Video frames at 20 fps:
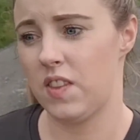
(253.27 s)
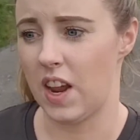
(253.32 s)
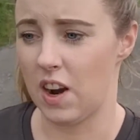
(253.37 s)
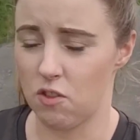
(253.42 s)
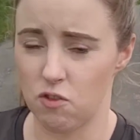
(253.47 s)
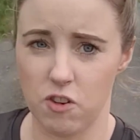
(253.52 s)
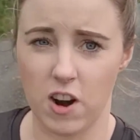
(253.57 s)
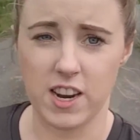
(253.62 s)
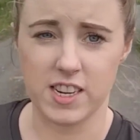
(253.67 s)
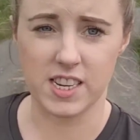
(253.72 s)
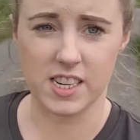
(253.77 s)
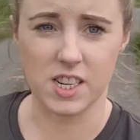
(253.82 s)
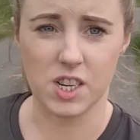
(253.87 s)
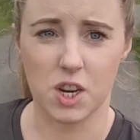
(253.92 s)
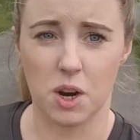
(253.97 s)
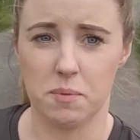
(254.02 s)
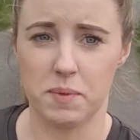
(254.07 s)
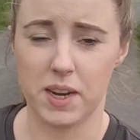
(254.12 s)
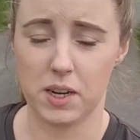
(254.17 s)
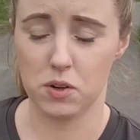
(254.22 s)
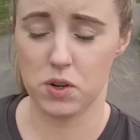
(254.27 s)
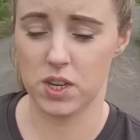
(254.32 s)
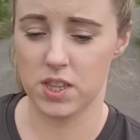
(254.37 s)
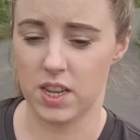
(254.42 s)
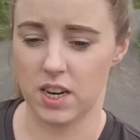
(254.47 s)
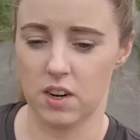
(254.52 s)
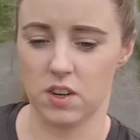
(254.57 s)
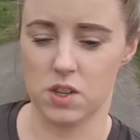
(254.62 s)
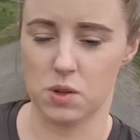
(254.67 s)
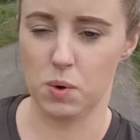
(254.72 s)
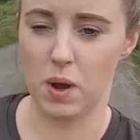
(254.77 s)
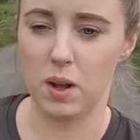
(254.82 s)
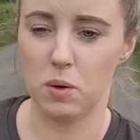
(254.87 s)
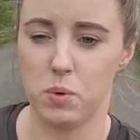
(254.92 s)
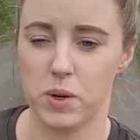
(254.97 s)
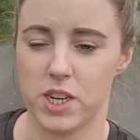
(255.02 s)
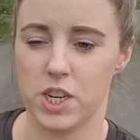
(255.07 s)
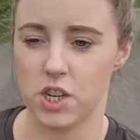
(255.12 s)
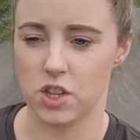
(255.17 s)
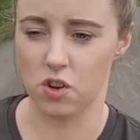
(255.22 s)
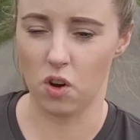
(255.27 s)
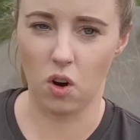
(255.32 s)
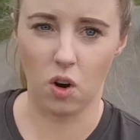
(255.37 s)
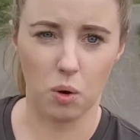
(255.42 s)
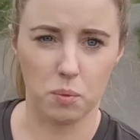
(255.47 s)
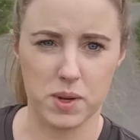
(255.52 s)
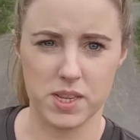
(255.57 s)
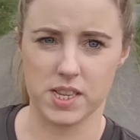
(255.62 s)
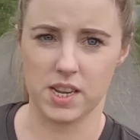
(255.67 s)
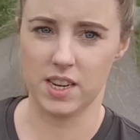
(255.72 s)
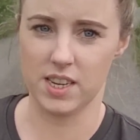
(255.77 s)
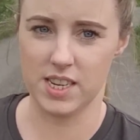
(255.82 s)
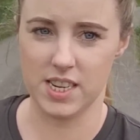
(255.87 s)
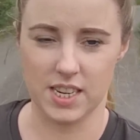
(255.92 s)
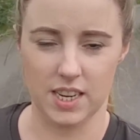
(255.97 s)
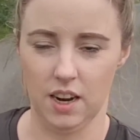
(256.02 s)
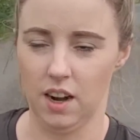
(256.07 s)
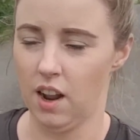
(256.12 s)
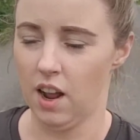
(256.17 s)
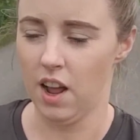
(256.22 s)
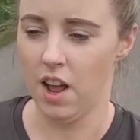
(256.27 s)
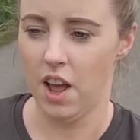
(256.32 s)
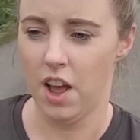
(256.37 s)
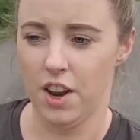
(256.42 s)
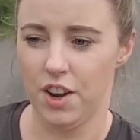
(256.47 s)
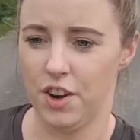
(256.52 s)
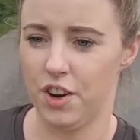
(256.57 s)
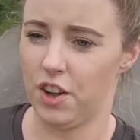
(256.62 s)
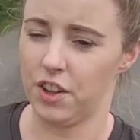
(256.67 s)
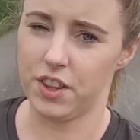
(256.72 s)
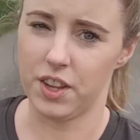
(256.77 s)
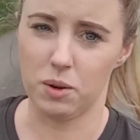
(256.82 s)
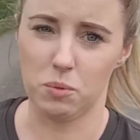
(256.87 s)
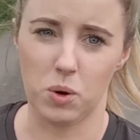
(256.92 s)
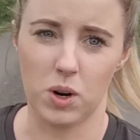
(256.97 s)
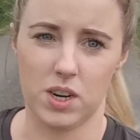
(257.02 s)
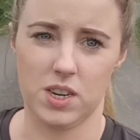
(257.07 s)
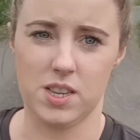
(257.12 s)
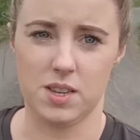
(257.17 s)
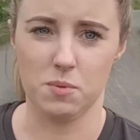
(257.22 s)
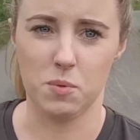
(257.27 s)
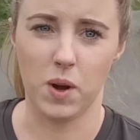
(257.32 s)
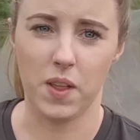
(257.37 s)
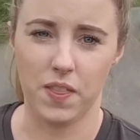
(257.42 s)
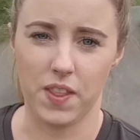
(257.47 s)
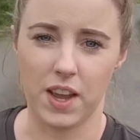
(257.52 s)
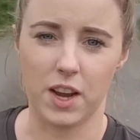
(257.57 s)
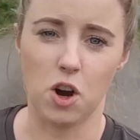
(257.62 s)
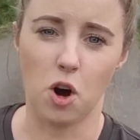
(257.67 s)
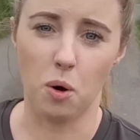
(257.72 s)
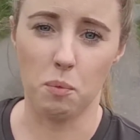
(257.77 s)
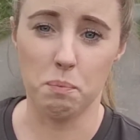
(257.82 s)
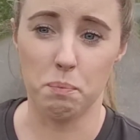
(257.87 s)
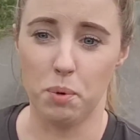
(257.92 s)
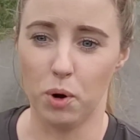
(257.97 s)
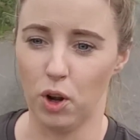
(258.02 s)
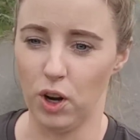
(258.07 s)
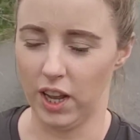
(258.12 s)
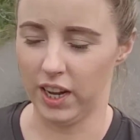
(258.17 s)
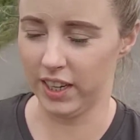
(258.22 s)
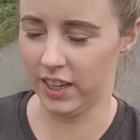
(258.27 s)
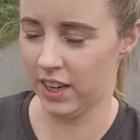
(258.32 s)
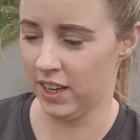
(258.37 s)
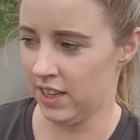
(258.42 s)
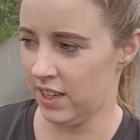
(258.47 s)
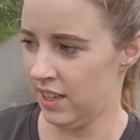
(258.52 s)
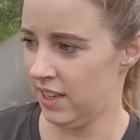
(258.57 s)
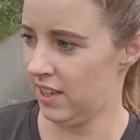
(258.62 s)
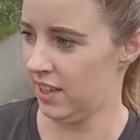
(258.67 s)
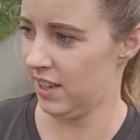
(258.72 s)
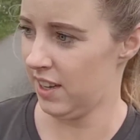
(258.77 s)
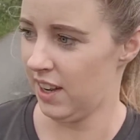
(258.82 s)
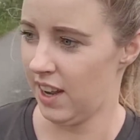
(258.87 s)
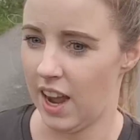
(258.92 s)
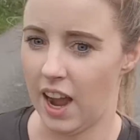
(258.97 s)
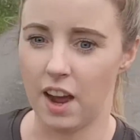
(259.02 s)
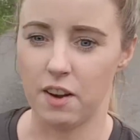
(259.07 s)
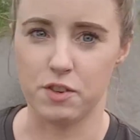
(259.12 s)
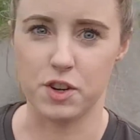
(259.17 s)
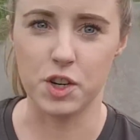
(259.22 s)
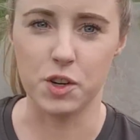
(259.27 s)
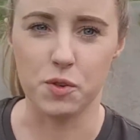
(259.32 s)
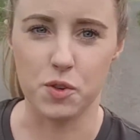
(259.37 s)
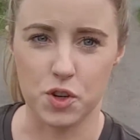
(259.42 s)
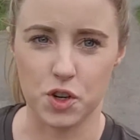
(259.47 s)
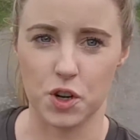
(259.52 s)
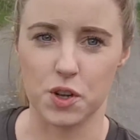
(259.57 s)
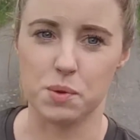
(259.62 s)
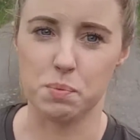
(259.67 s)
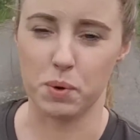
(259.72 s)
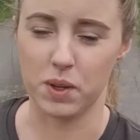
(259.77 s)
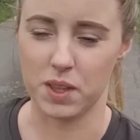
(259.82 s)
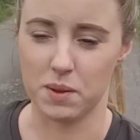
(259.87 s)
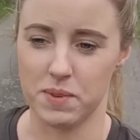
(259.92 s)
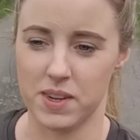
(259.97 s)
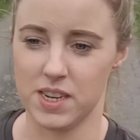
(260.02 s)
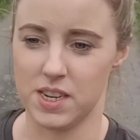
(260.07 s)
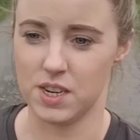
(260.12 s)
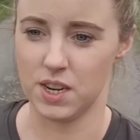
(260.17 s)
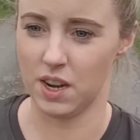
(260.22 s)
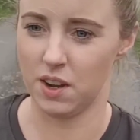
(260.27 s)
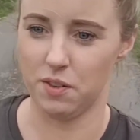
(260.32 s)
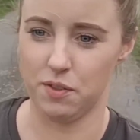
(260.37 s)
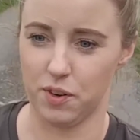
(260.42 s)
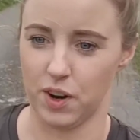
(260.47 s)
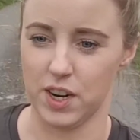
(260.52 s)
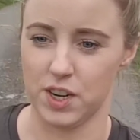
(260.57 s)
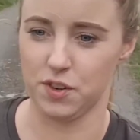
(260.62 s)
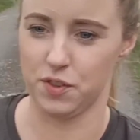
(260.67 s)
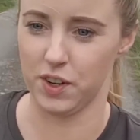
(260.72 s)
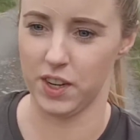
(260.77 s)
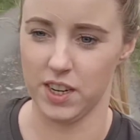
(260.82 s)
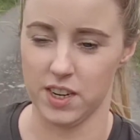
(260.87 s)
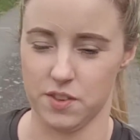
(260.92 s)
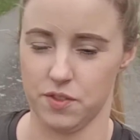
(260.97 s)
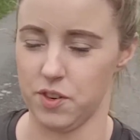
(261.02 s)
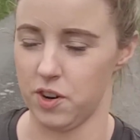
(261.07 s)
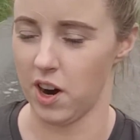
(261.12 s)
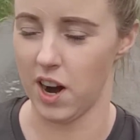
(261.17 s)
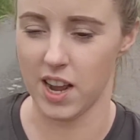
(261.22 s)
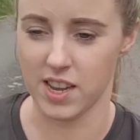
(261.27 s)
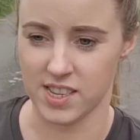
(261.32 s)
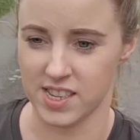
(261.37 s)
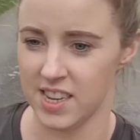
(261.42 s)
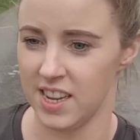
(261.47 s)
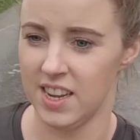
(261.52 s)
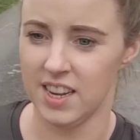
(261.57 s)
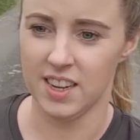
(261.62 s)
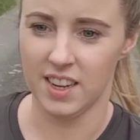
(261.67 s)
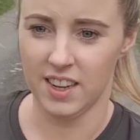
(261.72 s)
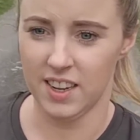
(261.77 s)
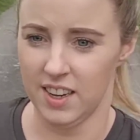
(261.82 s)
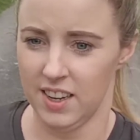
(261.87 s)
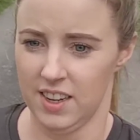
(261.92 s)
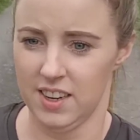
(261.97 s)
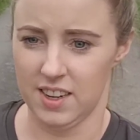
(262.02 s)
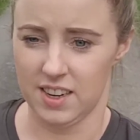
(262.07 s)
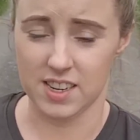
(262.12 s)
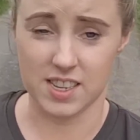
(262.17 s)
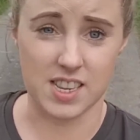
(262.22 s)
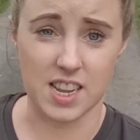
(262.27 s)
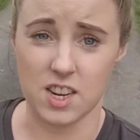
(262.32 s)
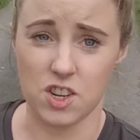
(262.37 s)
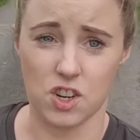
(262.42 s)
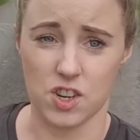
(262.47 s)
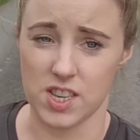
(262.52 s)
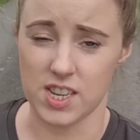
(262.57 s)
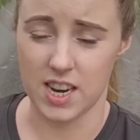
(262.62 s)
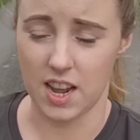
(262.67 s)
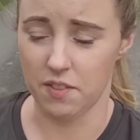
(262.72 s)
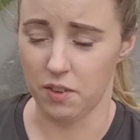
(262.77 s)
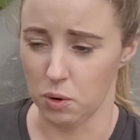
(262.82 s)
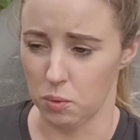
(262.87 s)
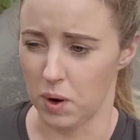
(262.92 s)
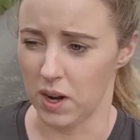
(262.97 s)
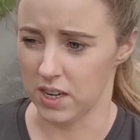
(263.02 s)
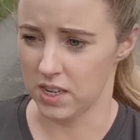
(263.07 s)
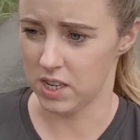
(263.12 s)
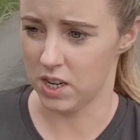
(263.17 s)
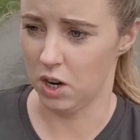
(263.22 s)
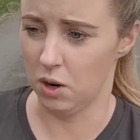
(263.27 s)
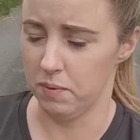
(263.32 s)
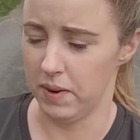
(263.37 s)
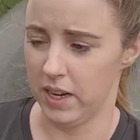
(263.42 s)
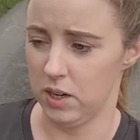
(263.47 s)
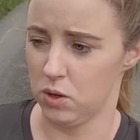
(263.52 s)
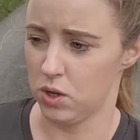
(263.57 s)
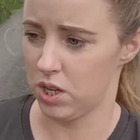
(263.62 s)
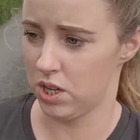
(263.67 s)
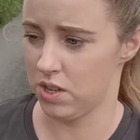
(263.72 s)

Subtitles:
They're ready to come out of there as well, which is always ideal. Nothing worse than when they come bulling after you've just put them into a fresh field of grass, because they just never want to come out.